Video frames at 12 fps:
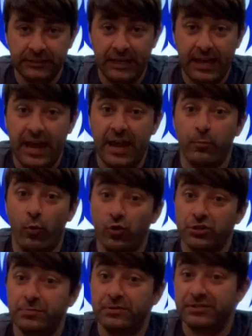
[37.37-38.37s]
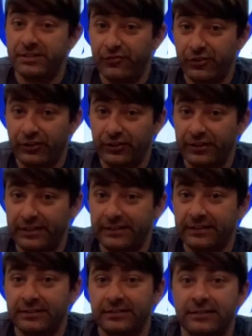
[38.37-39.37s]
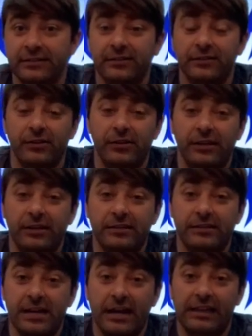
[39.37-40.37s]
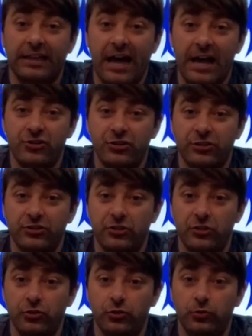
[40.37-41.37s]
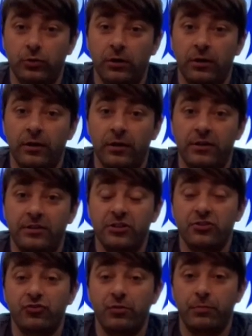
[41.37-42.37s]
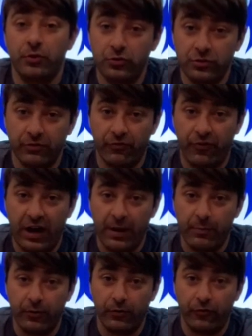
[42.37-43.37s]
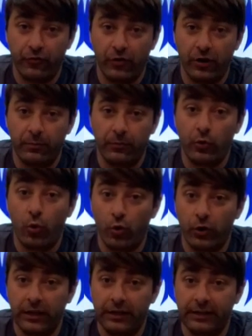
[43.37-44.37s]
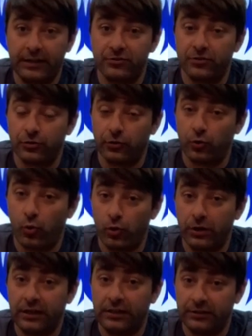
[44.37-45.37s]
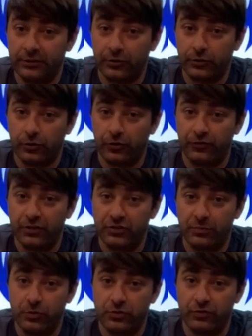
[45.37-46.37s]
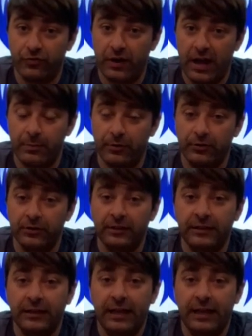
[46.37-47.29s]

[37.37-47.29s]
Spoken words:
and more specifically, TechLogix new distribution fiber from Corning. It's their Corning Clear Curve distribution fiber.